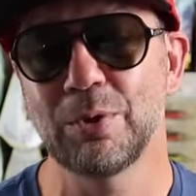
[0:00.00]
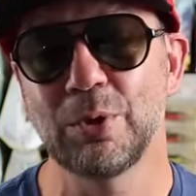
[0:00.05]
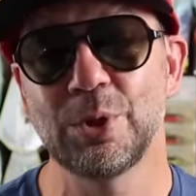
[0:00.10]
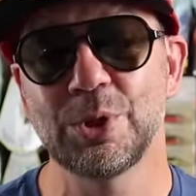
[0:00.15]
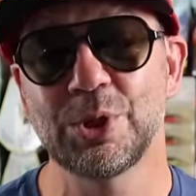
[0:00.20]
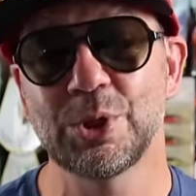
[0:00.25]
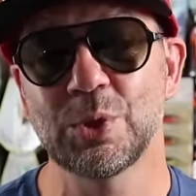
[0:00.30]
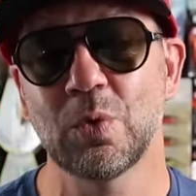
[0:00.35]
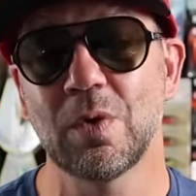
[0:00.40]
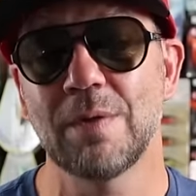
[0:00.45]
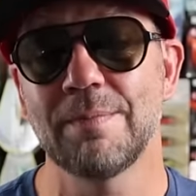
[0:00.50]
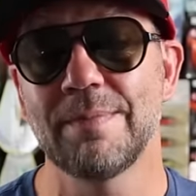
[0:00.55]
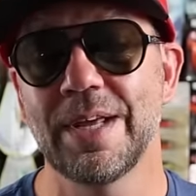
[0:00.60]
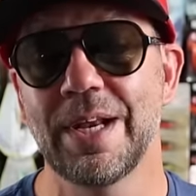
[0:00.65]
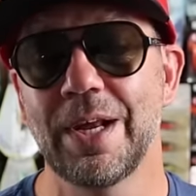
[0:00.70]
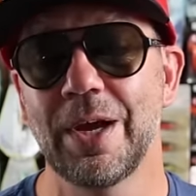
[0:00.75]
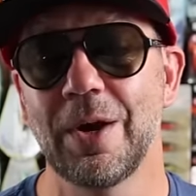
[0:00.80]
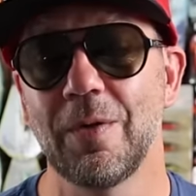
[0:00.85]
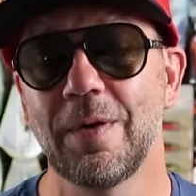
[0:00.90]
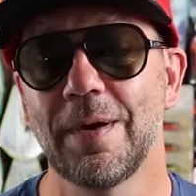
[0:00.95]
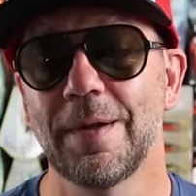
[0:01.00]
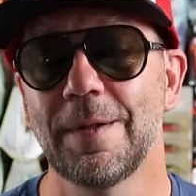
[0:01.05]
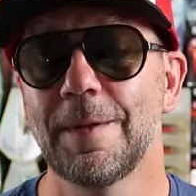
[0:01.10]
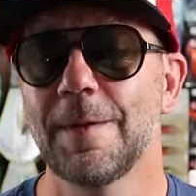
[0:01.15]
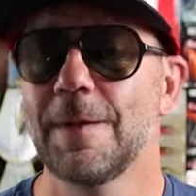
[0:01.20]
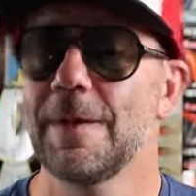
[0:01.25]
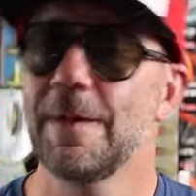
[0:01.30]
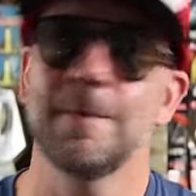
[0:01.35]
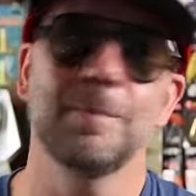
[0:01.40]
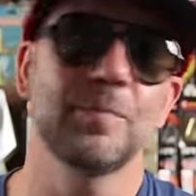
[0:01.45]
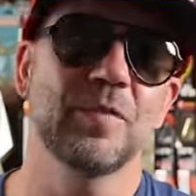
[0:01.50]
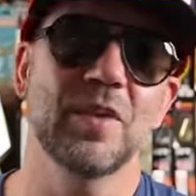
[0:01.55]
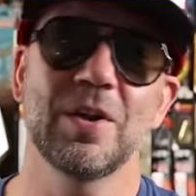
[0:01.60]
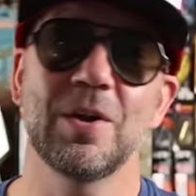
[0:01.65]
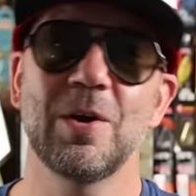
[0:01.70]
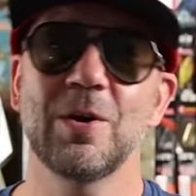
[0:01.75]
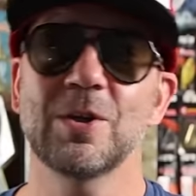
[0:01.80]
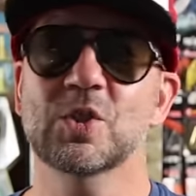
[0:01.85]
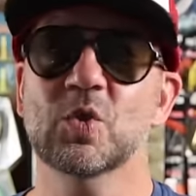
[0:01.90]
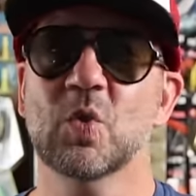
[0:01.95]
blue shore minnow.
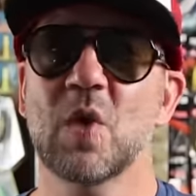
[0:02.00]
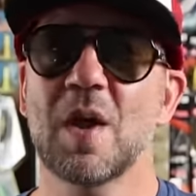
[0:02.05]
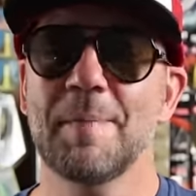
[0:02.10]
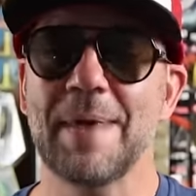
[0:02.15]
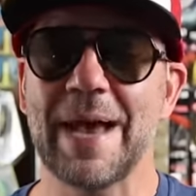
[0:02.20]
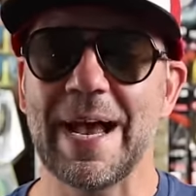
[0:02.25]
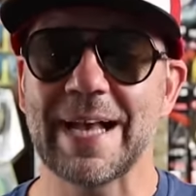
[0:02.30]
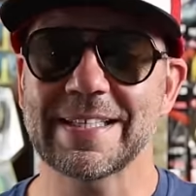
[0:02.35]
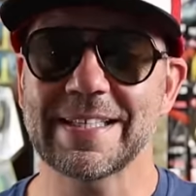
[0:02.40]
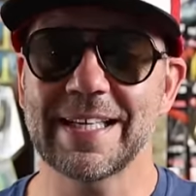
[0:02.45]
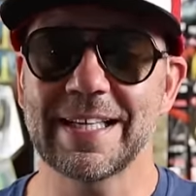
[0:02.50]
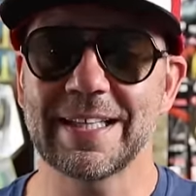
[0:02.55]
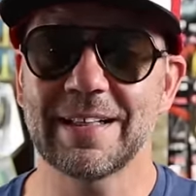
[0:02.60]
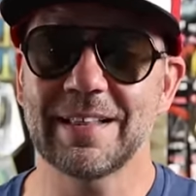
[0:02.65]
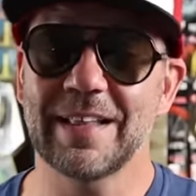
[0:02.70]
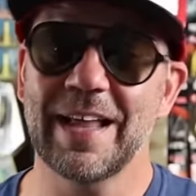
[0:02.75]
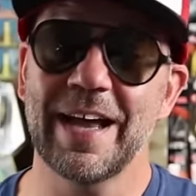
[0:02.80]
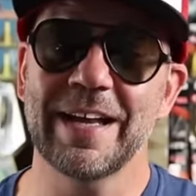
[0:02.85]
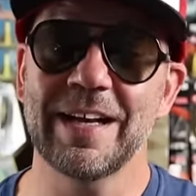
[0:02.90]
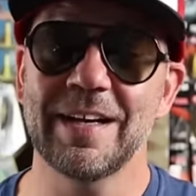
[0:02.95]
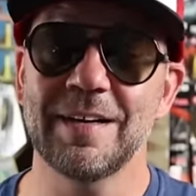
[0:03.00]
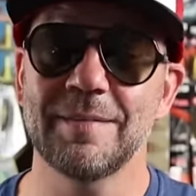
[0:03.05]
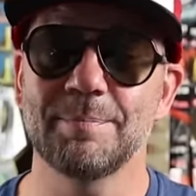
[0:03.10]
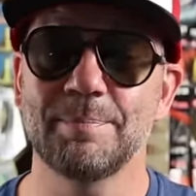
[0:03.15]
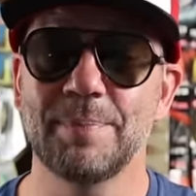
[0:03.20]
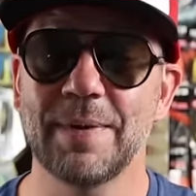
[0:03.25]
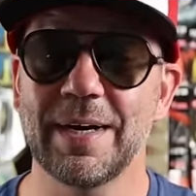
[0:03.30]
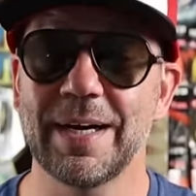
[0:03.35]
No swaybacks in the lineup,